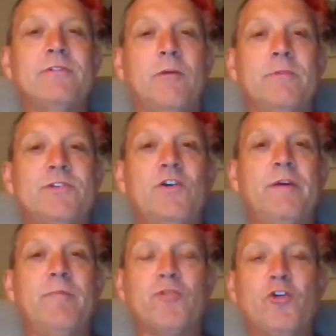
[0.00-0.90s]
I'm a
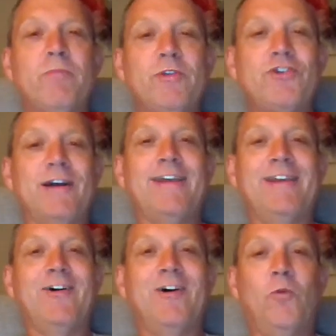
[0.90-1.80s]
self-improvement
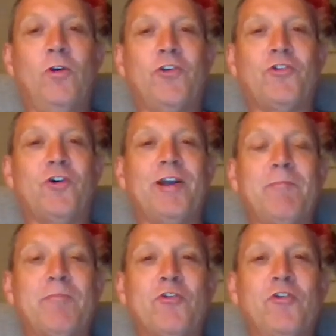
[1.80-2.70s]
junkie. I want to try and
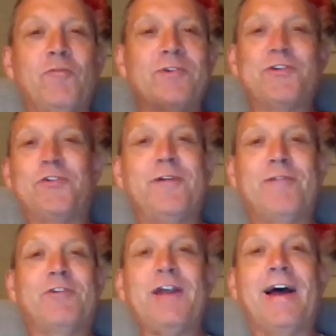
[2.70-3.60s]
improve myself
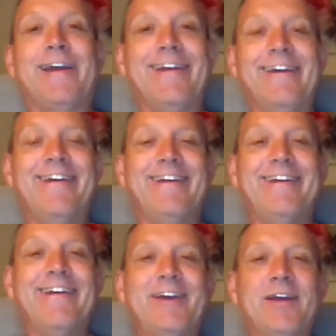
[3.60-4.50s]
every day.
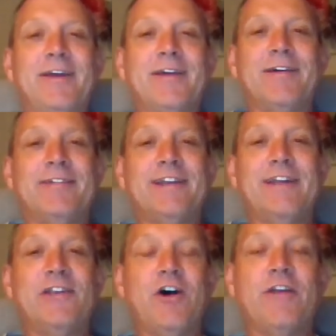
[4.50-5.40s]

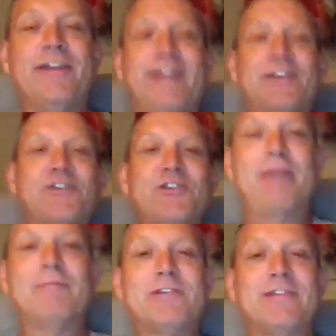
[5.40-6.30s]
But I think that just
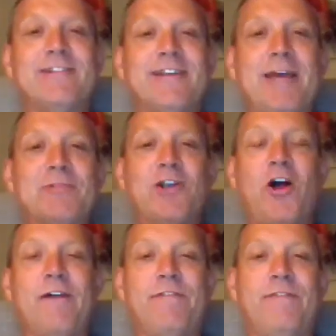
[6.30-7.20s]
keeps
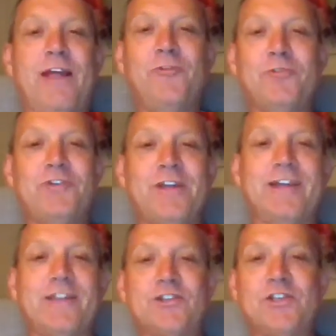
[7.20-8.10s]
life interesting
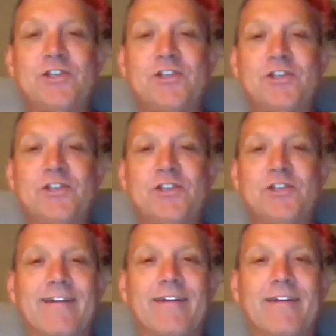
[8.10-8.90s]
and stimulating.